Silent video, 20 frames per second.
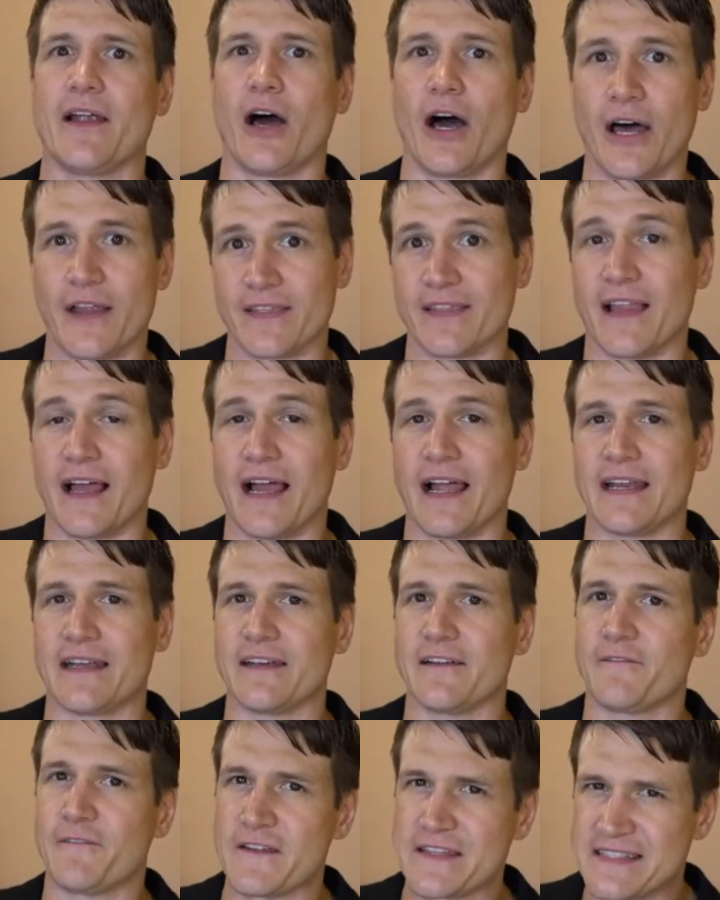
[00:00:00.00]
online
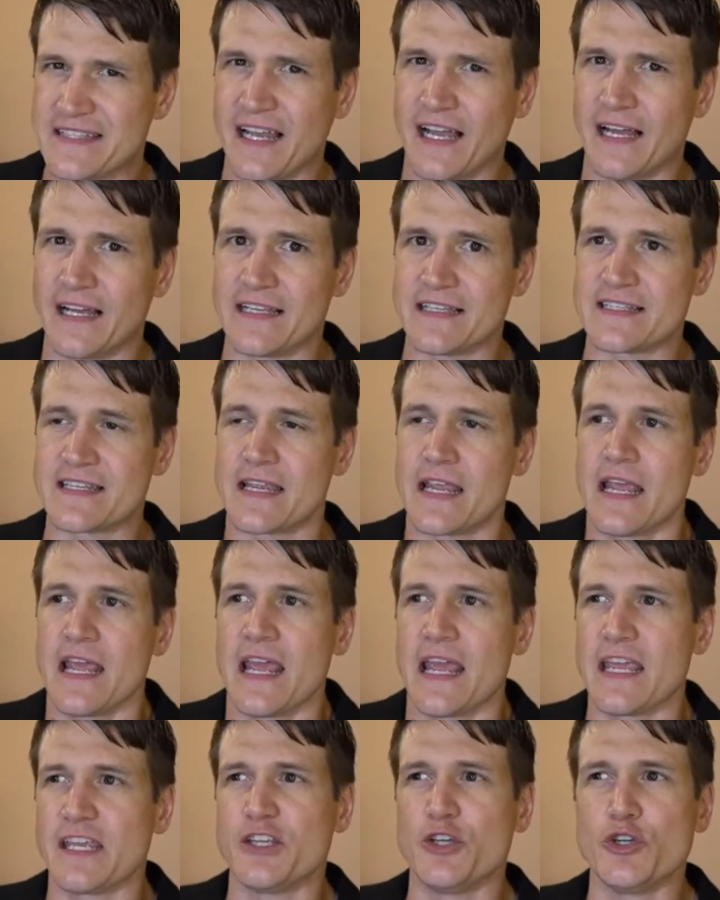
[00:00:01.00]
if it does
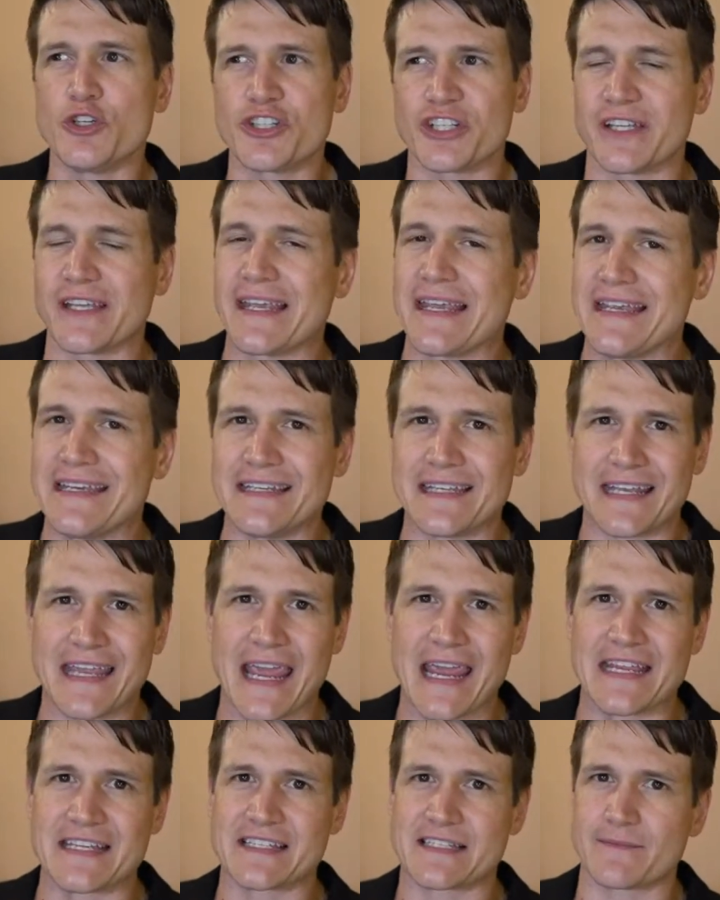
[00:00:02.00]
it usually
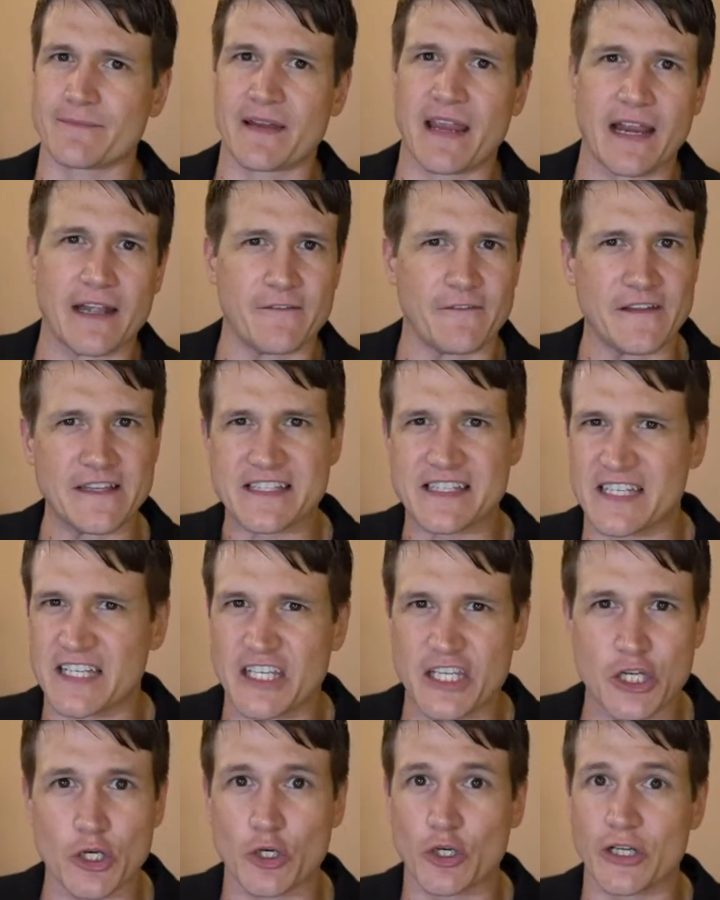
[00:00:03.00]
indicates some kind of
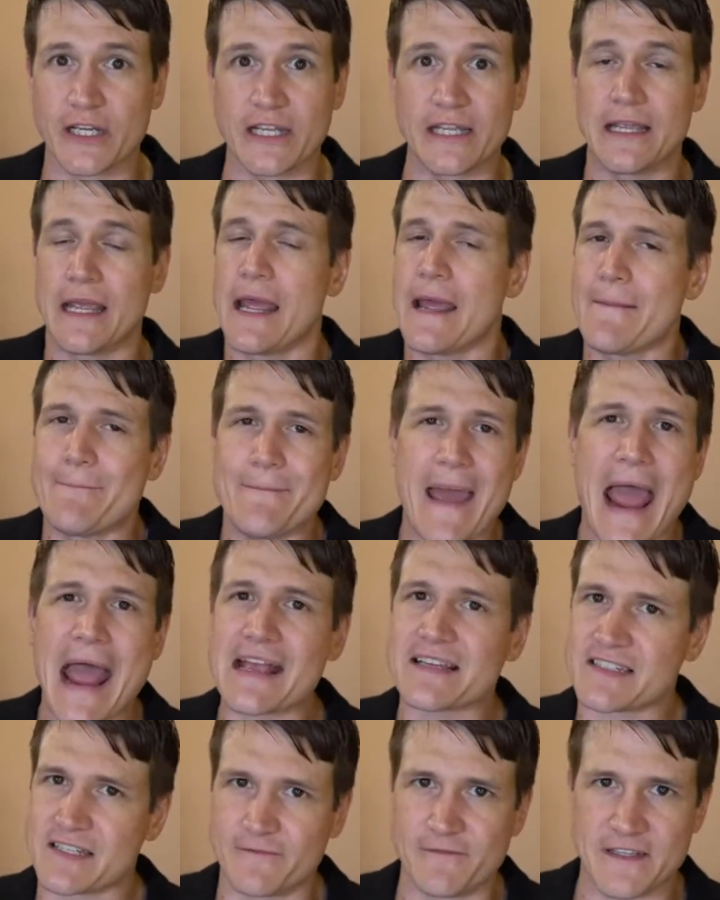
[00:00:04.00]
insecurity
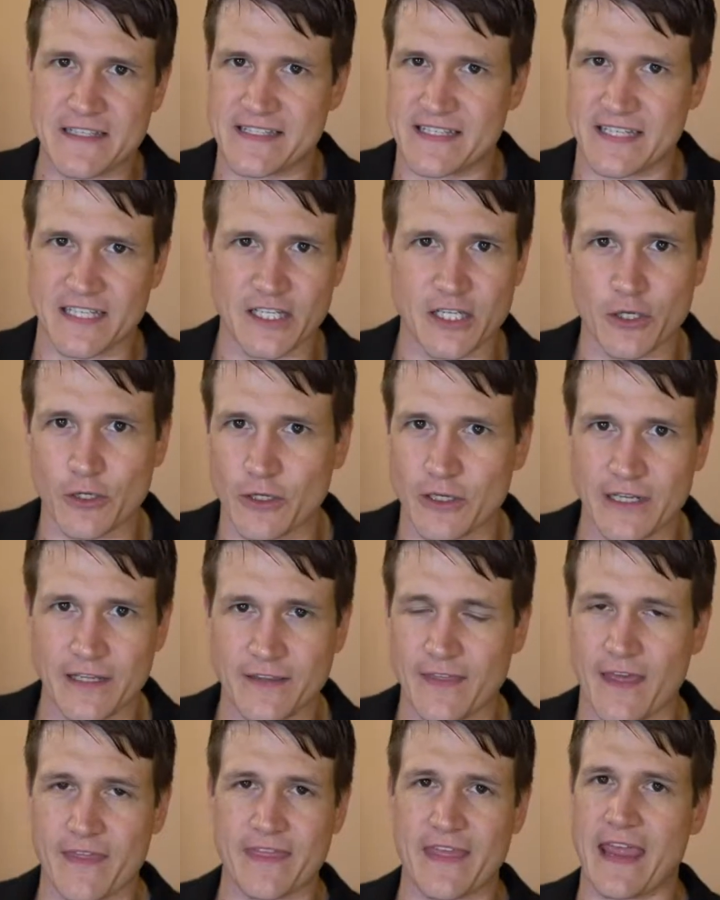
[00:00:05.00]
massive insecurity
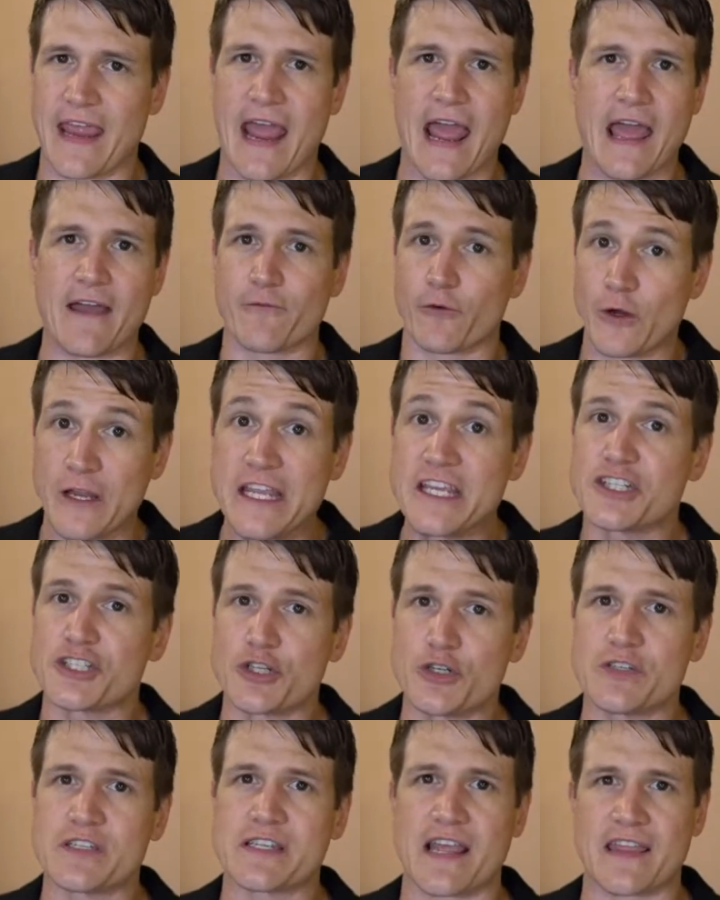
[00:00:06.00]
that they have or
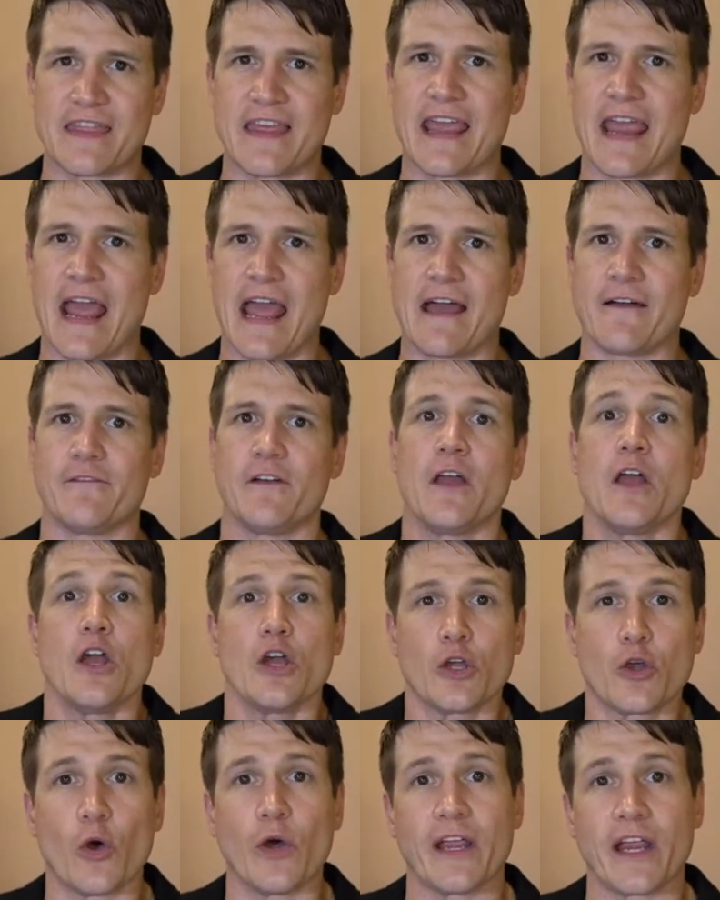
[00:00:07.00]
issues that they have
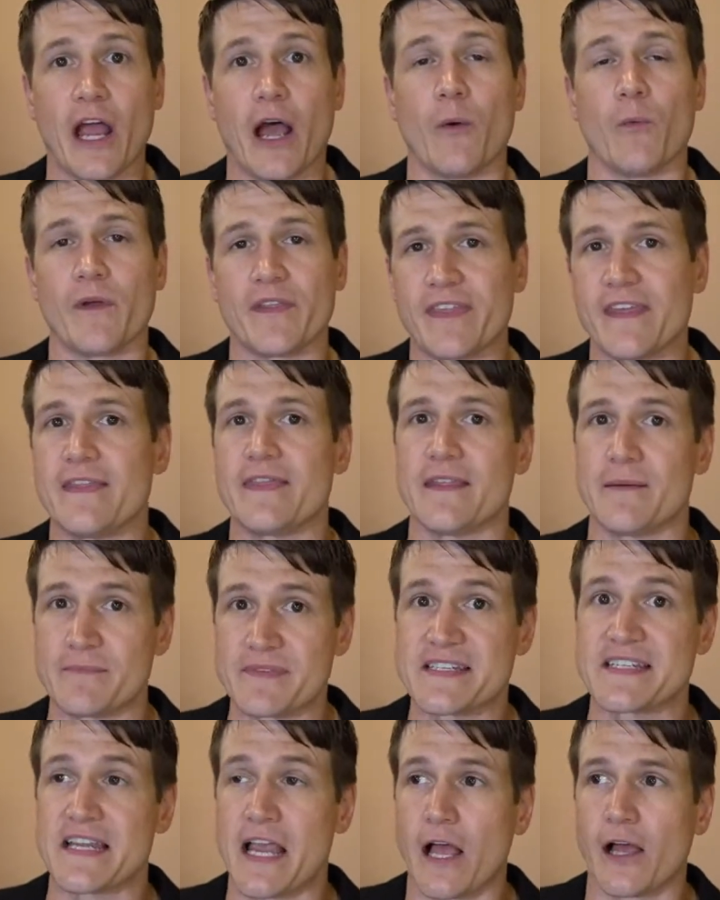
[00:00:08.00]
going on within
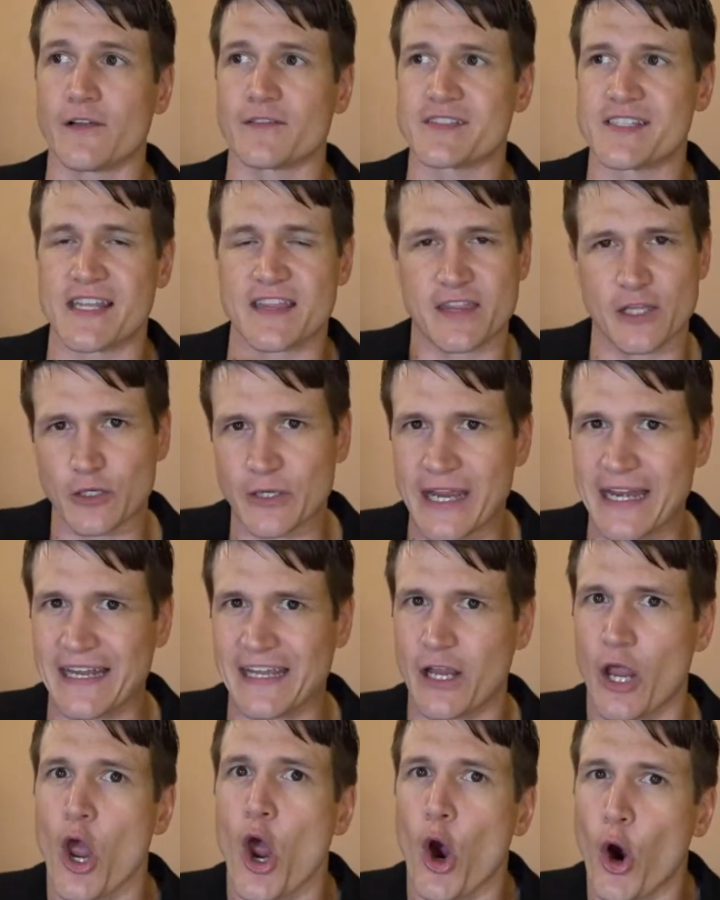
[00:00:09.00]
themselves that they're
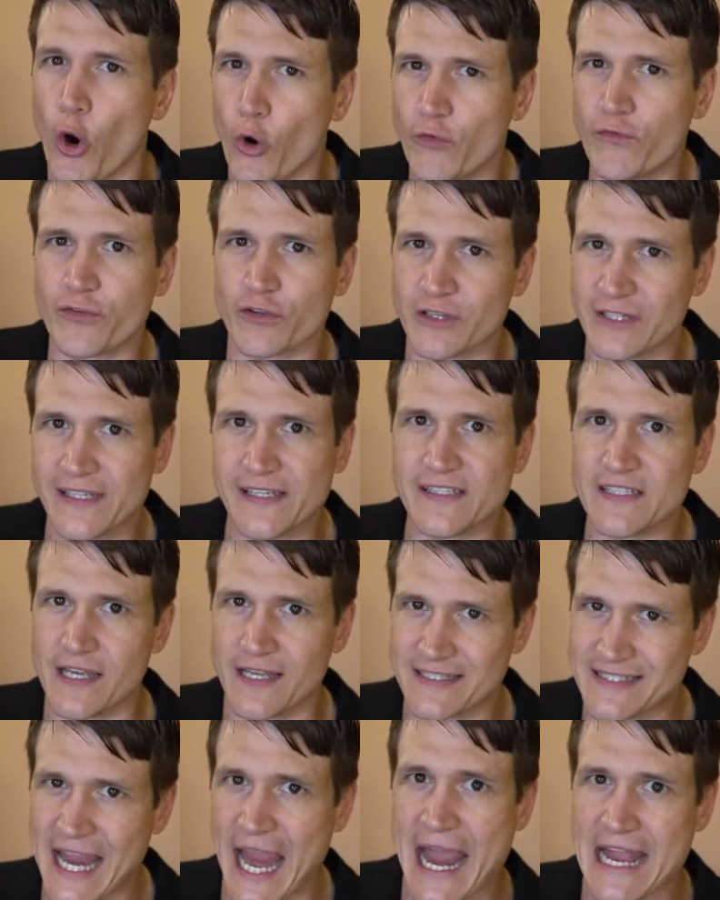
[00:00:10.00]
getting overly
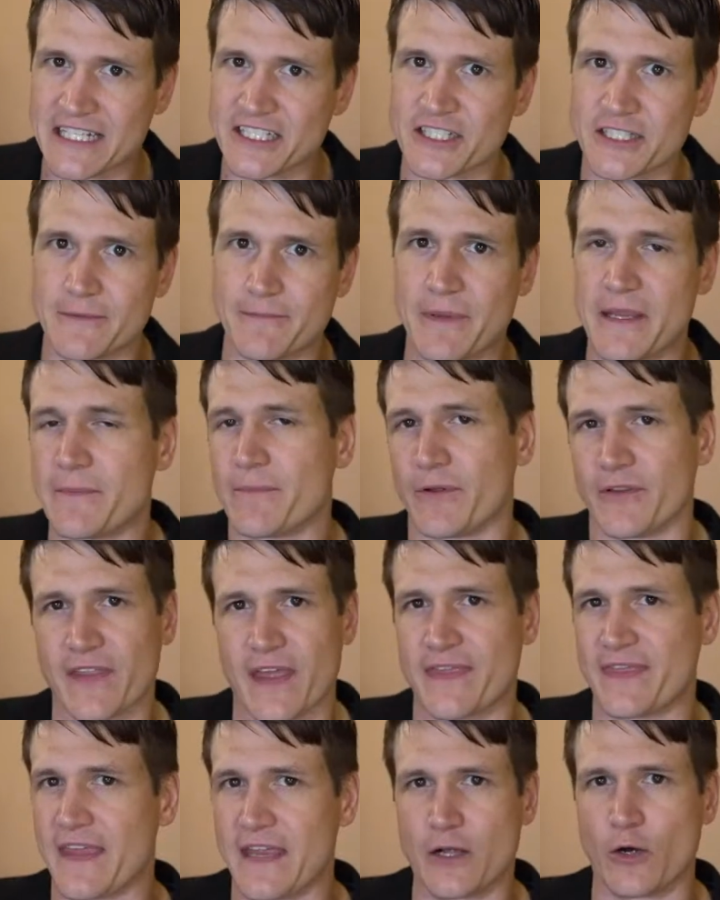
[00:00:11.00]
attached to people
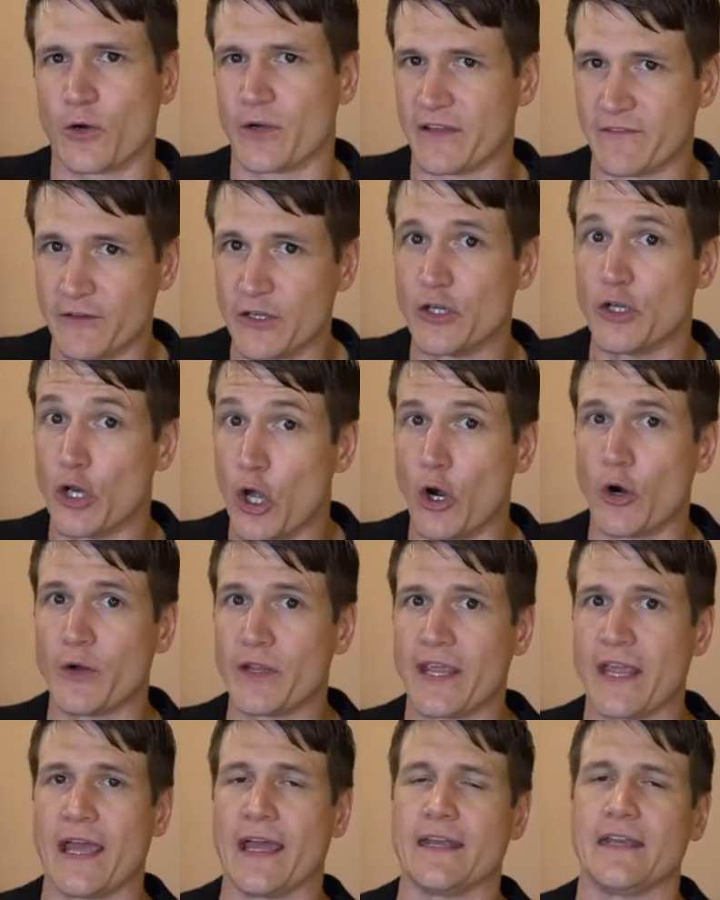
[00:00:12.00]
that they don't even know
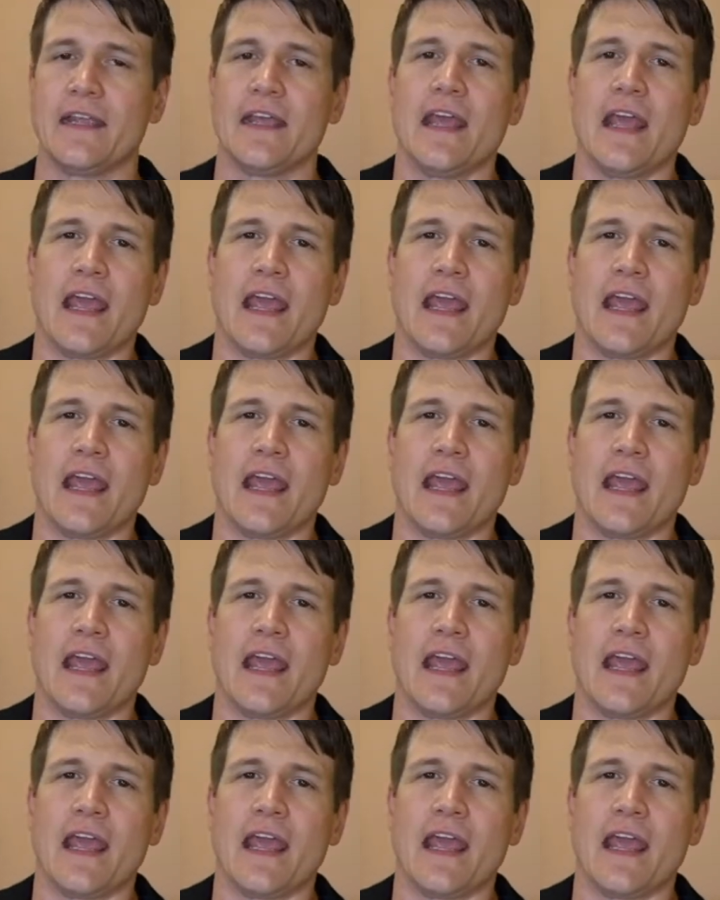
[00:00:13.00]
yet.